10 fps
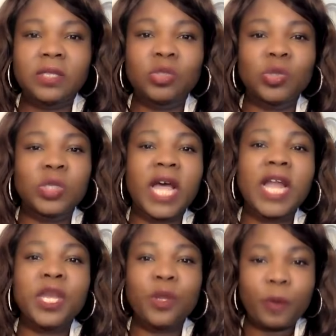do
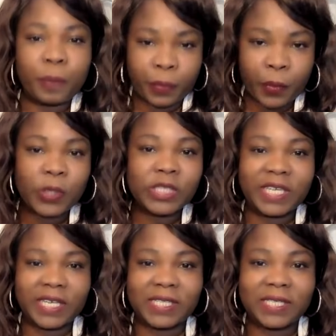that new
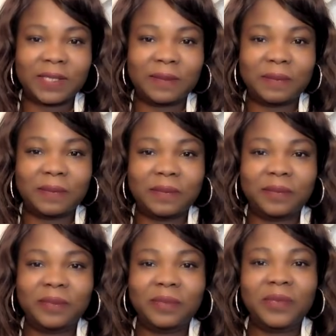project?
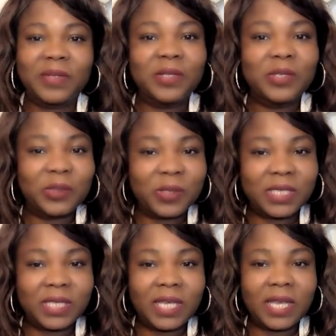You
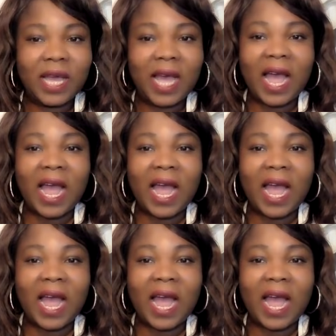see,